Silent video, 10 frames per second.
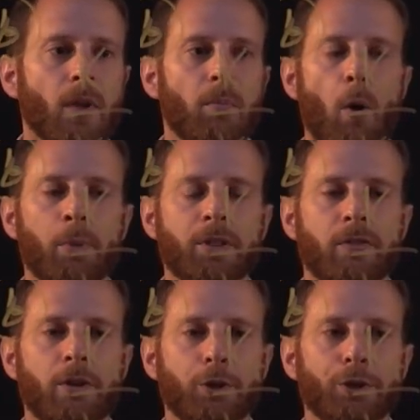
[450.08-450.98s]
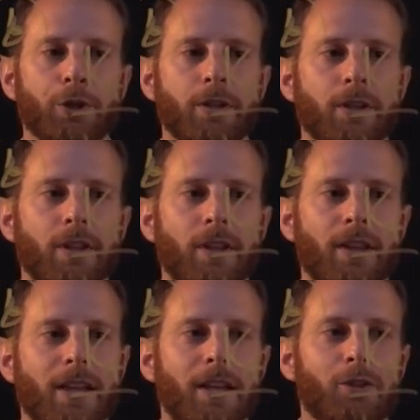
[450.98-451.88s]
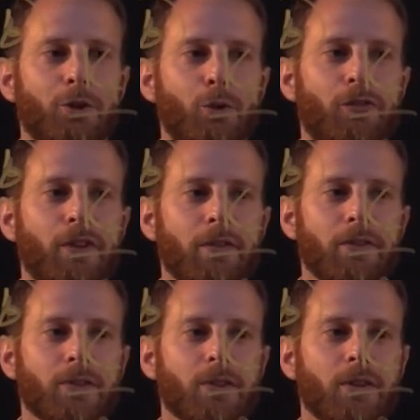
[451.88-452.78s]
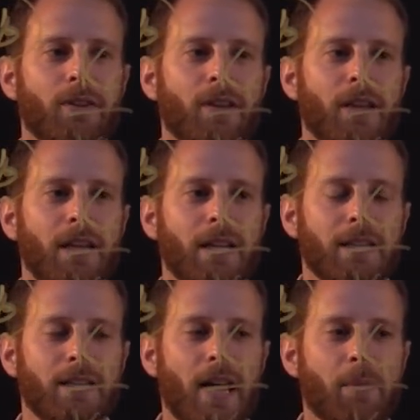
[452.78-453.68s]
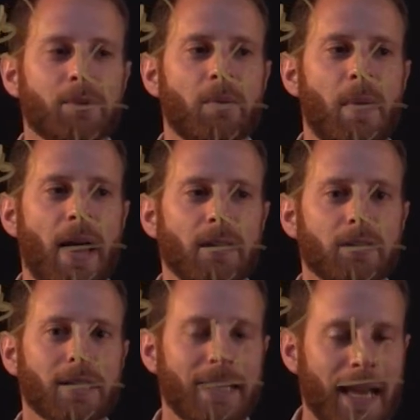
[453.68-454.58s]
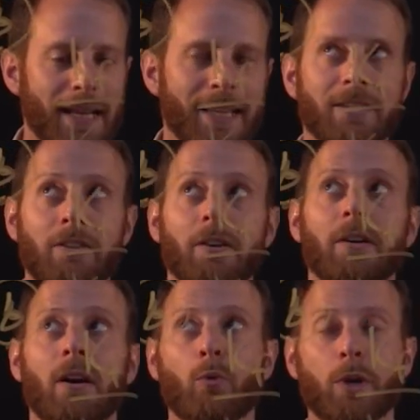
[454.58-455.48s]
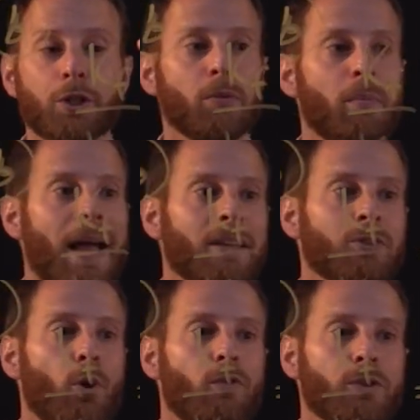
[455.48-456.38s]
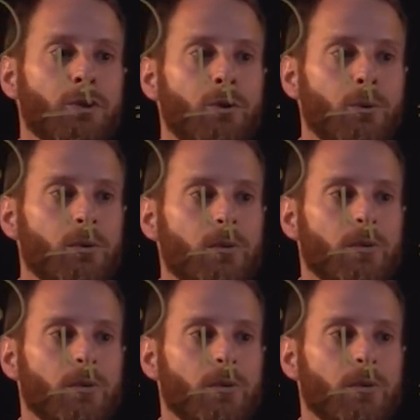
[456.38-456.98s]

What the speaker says: moment of inertia, 2/5 times the mass. Again, it's the original mass over 2